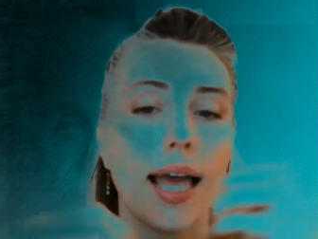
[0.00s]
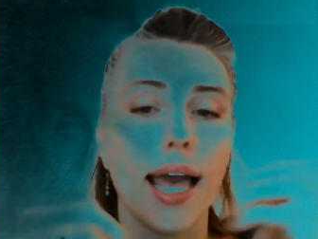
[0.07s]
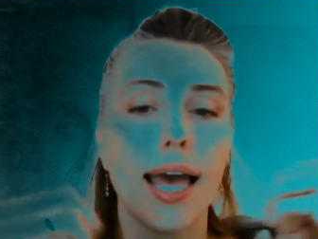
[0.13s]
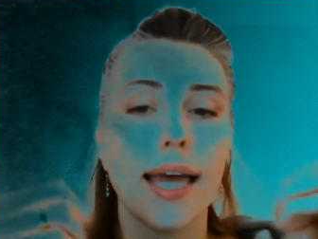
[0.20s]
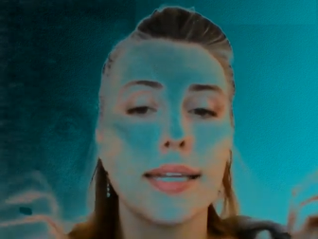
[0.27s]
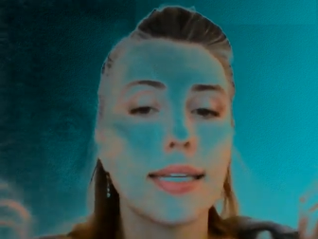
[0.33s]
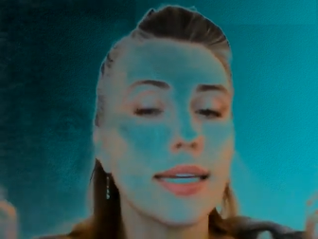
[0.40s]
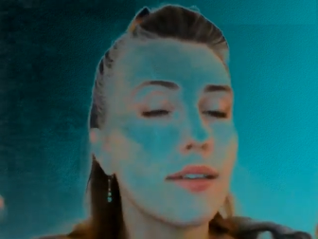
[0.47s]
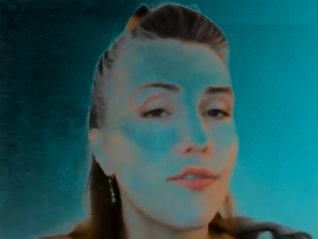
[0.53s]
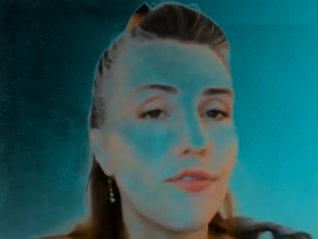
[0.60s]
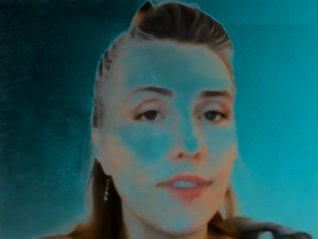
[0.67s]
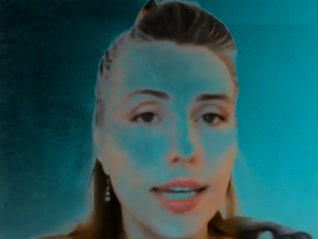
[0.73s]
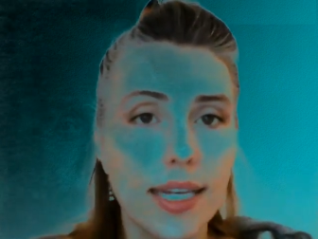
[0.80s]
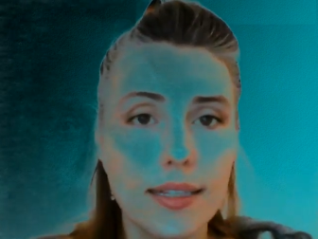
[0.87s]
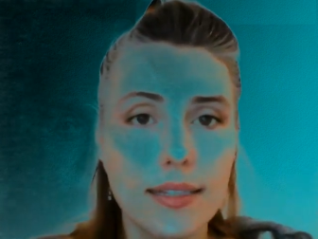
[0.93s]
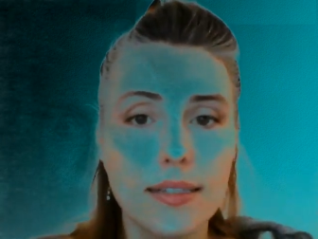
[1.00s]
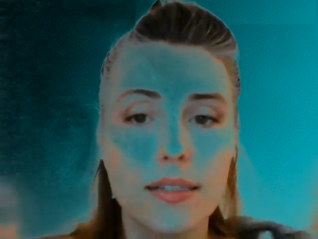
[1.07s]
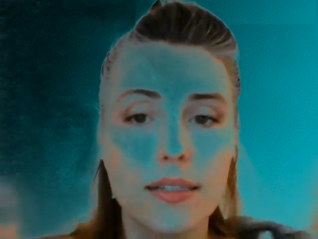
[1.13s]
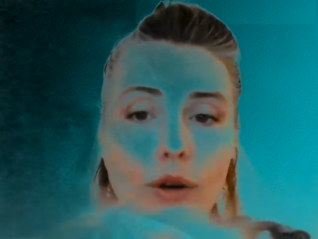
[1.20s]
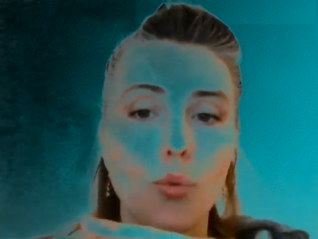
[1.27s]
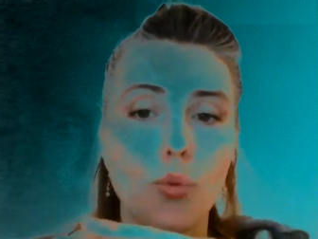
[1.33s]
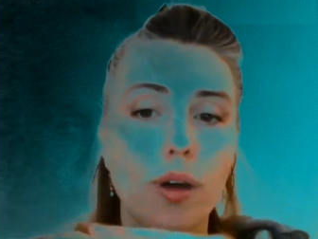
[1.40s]
and it
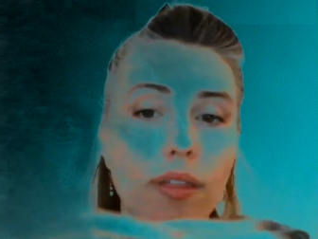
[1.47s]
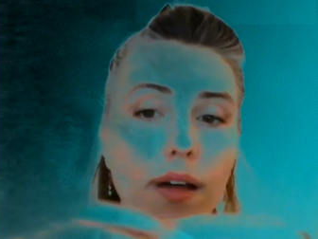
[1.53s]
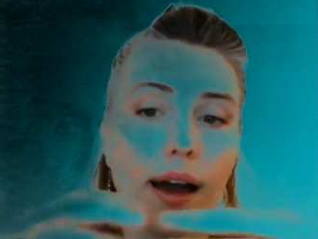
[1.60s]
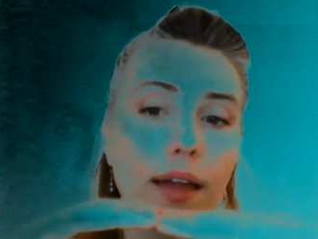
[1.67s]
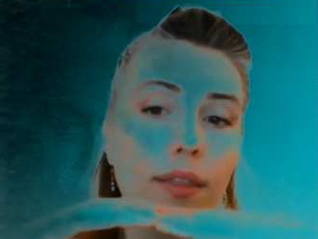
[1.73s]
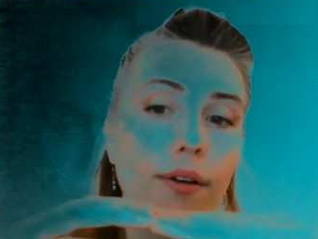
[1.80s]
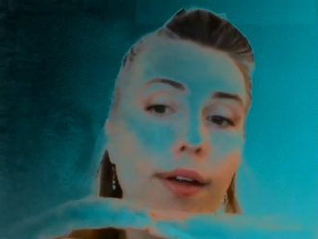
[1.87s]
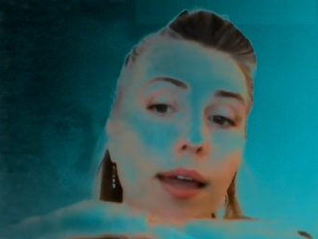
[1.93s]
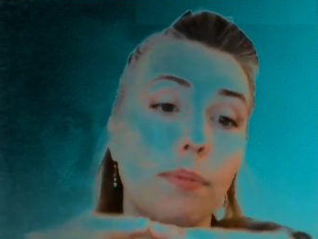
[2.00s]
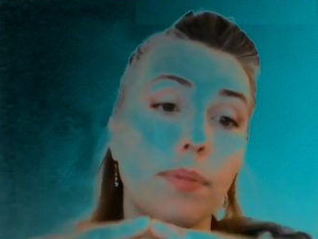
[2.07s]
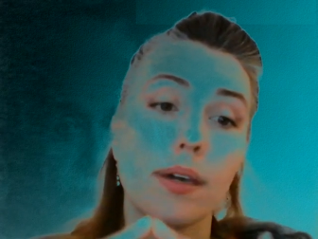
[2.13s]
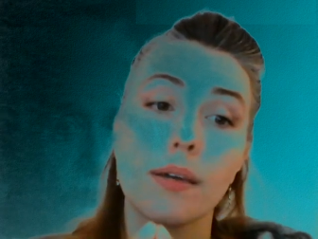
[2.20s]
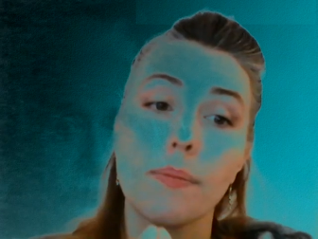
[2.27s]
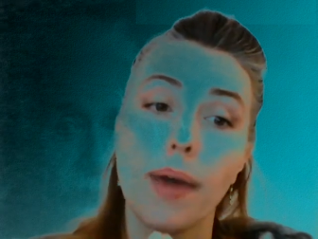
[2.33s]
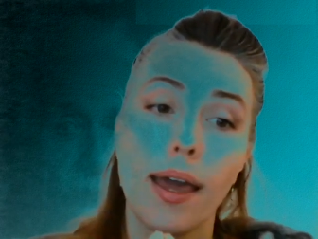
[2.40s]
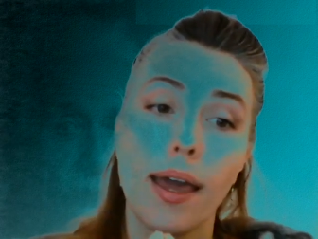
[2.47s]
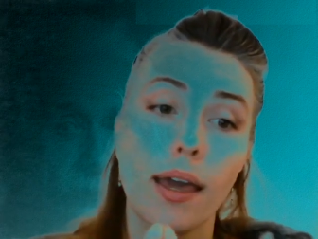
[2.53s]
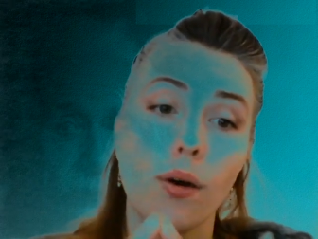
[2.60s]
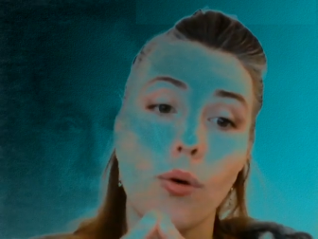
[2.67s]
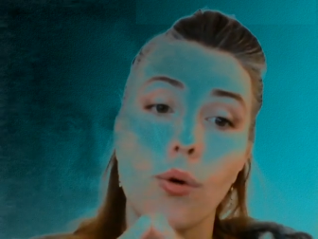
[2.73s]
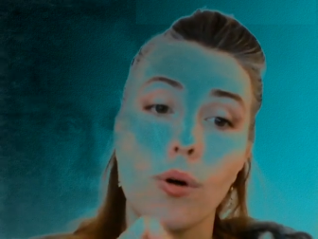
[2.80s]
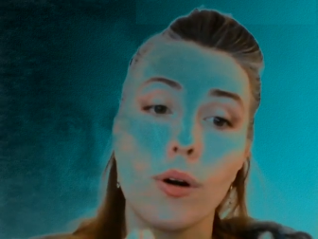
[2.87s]
fits with either a Big
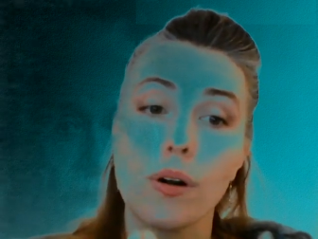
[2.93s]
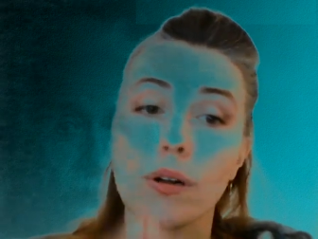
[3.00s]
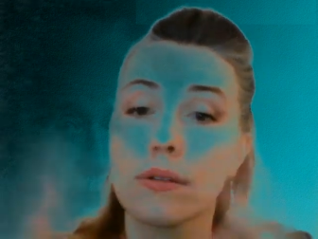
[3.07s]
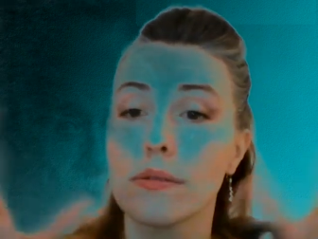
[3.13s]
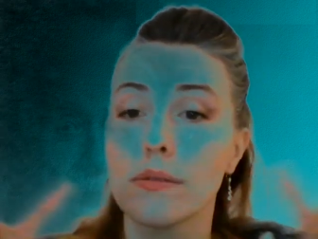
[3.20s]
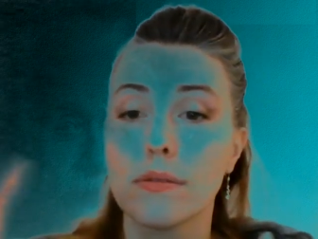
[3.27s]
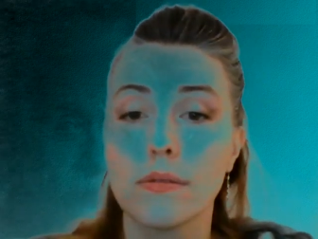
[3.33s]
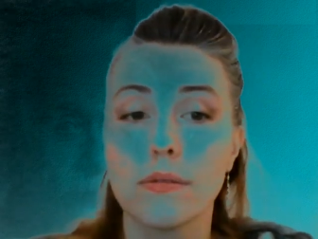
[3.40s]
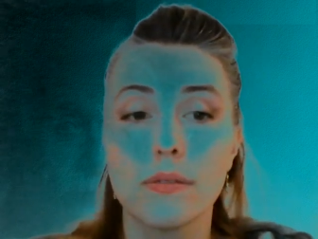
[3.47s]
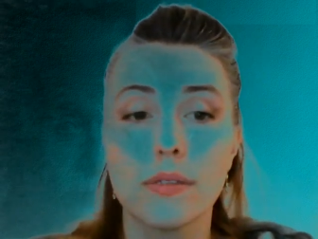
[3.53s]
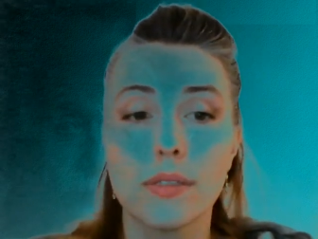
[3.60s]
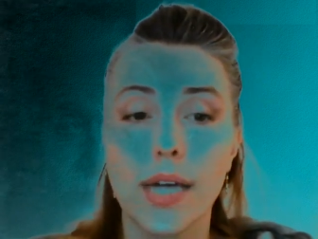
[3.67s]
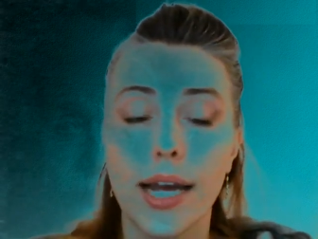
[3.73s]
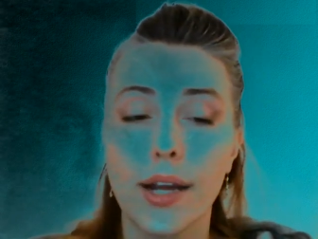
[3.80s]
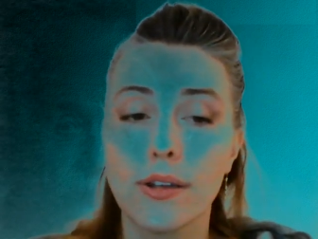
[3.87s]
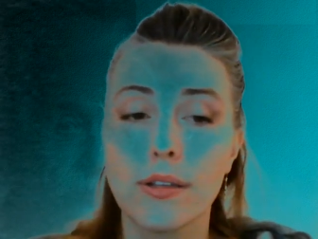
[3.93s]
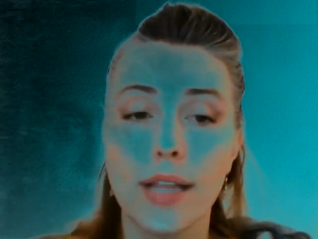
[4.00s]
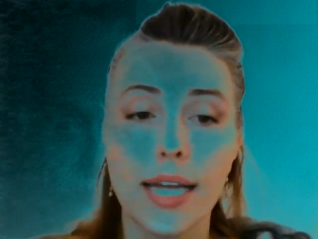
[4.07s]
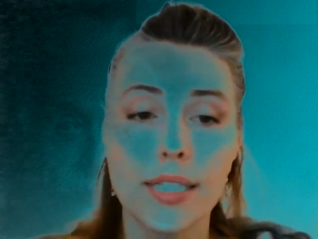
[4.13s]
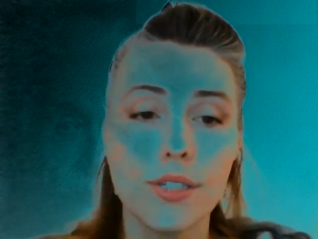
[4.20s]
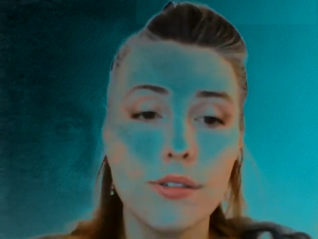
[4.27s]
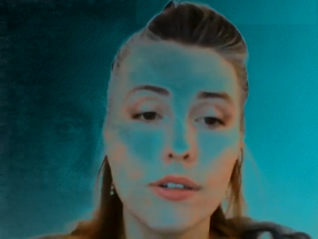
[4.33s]
Bang or tired
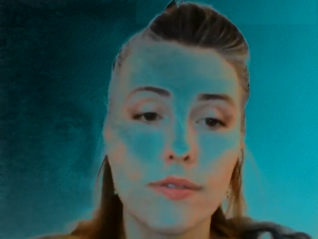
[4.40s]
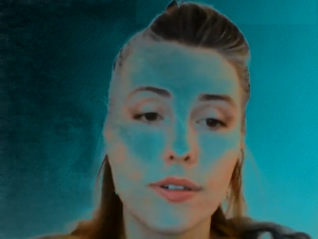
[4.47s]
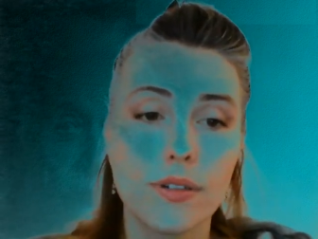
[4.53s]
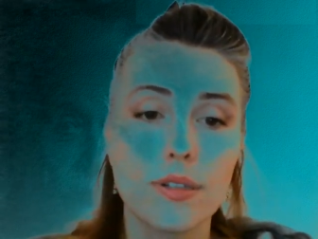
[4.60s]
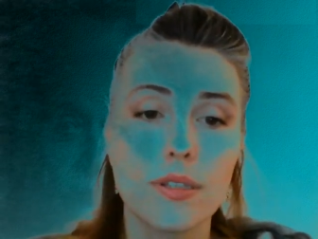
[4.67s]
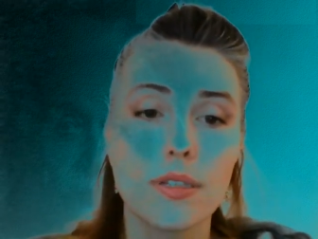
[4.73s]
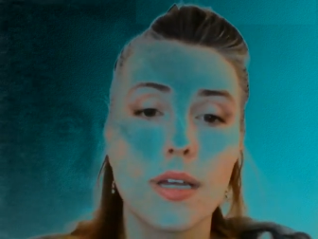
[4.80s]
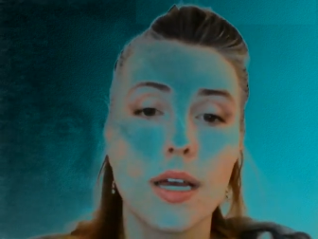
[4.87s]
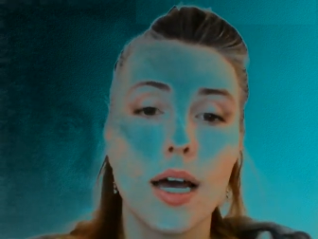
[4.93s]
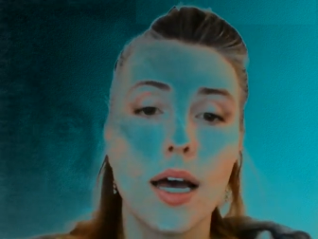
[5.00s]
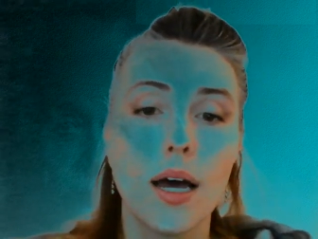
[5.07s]
light universe.